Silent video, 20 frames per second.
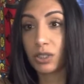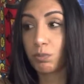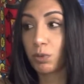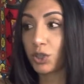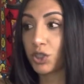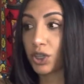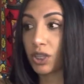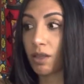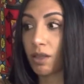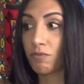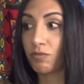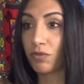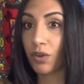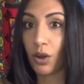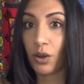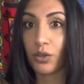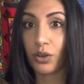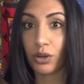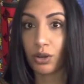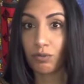pushing them
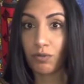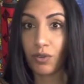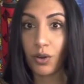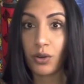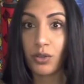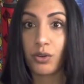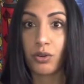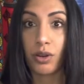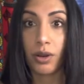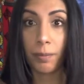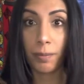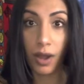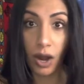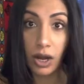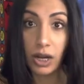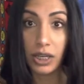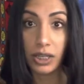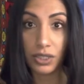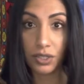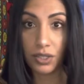farther and farther
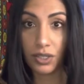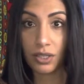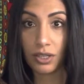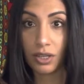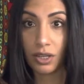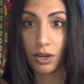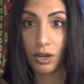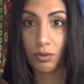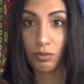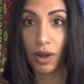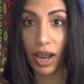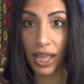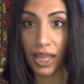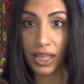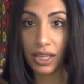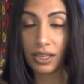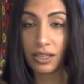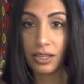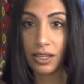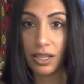apart,
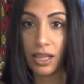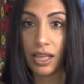right?